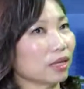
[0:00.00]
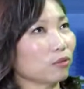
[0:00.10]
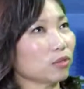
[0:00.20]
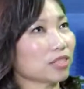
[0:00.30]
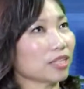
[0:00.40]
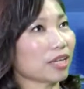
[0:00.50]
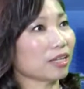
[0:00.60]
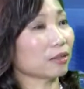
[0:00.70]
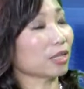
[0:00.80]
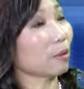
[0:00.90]
I would
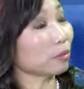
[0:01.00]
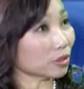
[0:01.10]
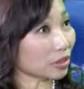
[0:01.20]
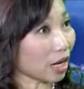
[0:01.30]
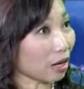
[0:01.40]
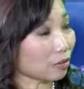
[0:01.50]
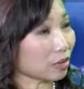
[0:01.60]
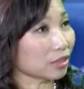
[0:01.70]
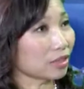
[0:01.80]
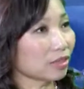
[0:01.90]
say, Capital
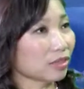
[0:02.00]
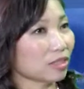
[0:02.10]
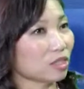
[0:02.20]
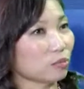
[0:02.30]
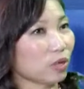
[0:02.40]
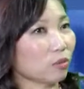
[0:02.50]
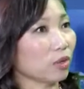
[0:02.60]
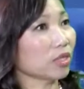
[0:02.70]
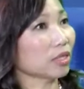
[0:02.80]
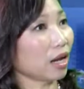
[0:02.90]
Tower is about
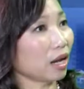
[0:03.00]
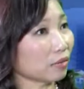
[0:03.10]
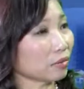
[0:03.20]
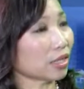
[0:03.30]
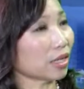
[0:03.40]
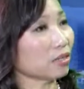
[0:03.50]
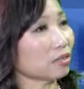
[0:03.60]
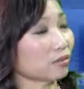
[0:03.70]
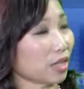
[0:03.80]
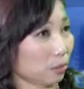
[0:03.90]
one and a half
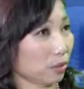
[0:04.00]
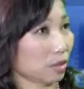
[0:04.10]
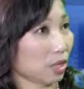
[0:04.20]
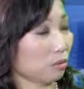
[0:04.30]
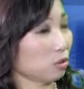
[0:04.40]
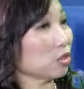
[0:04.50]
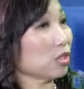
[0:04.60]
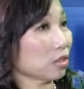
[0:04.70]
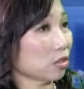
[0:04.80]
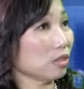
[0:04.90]
size of Capital Tower, which
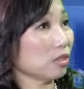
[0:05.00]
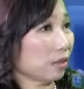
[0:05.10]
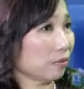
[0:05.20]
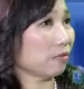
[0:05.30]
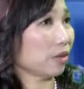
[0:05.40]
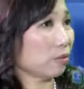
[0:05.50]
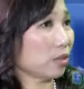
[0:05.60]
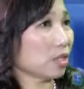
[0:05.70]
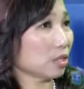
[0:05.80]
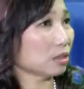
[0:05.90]
is actually a
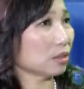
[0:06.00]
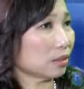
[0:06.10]
very,